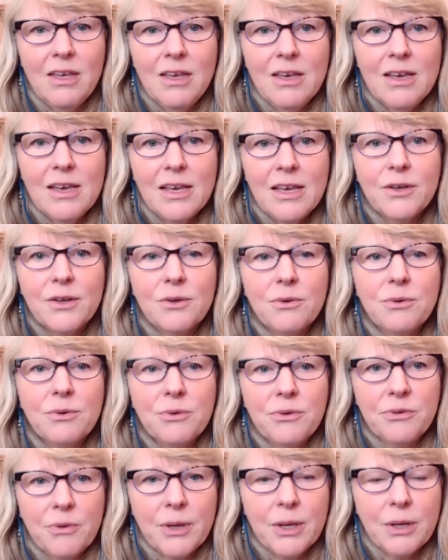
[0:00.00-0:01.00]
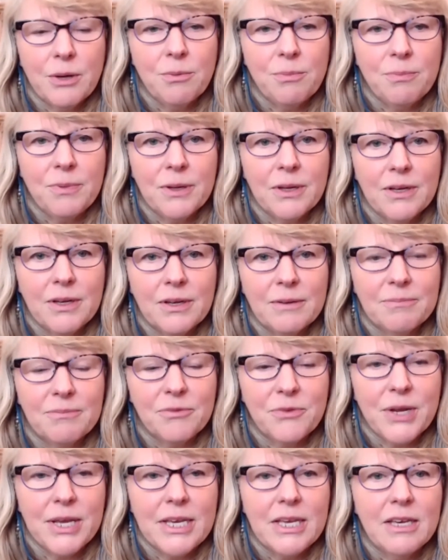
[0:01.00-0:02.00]
It can also help,
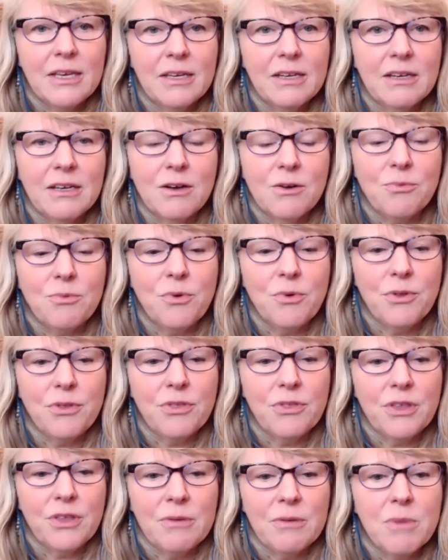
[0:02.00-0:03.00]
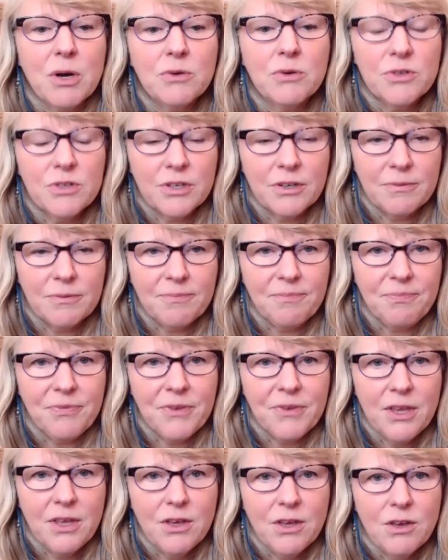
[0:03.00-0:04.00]
Reiki can help with emotion.
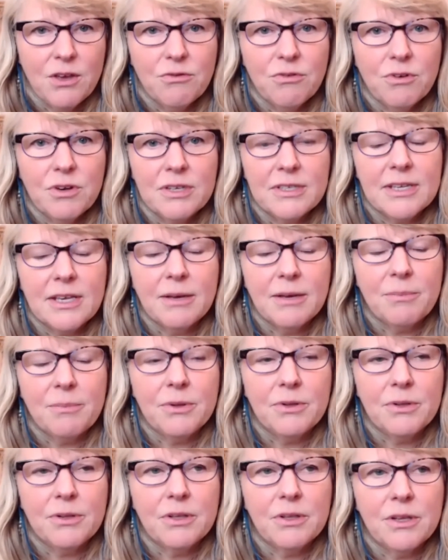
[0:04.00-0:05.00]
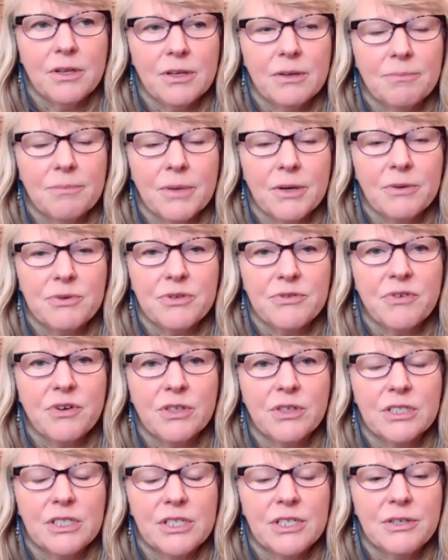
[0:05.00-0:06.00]
For example, I was
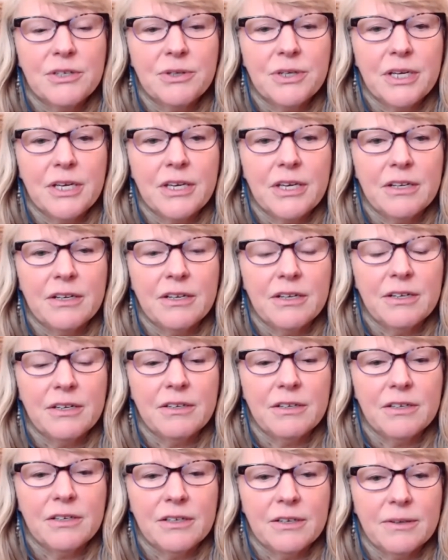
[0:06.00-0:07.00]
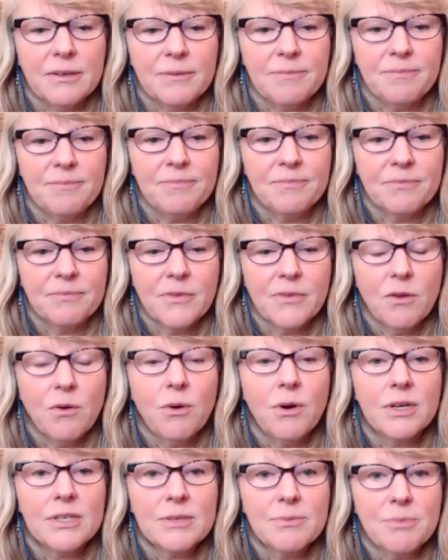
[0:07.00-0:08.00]
volunteering in
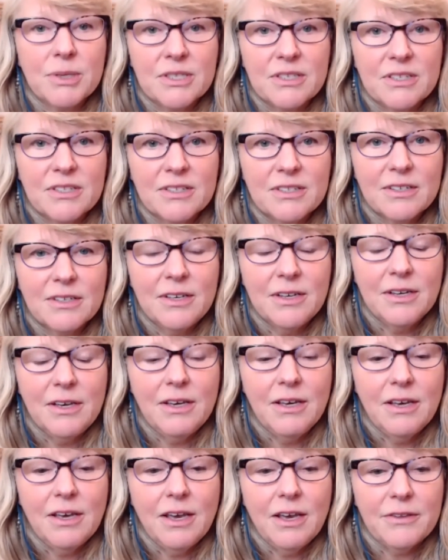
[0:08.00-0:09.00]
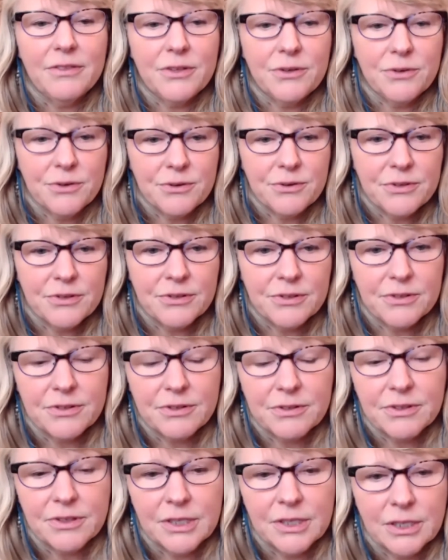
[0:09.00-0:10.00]
hospice, and the
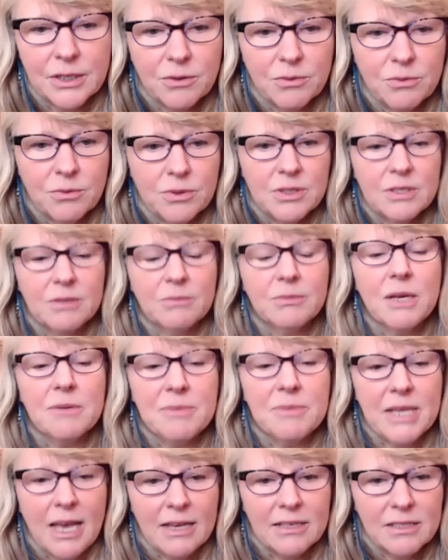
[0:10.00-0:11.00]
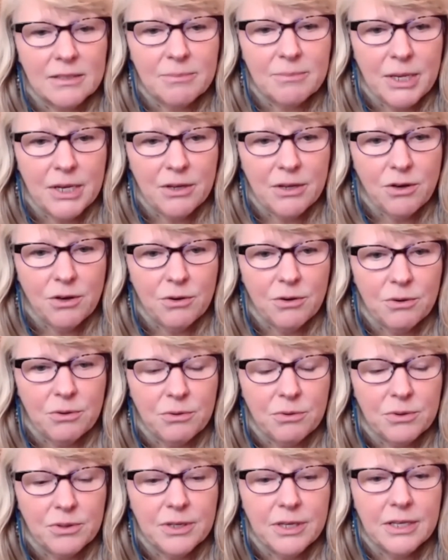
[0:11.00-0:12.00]
nurses would sometimes ask me to
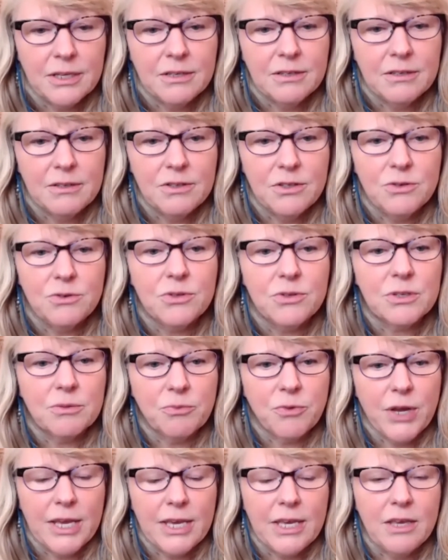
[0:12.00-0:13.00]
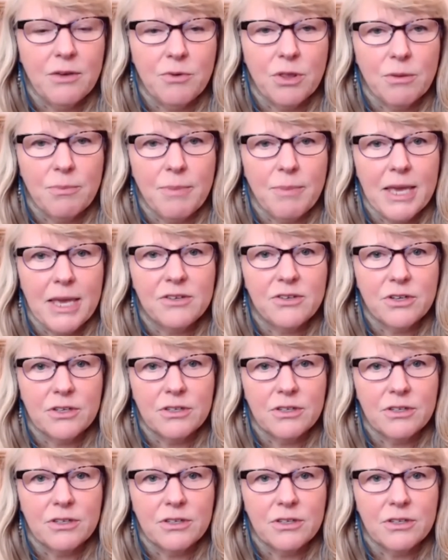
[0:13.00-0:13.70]
go and do some Reiki with a patient.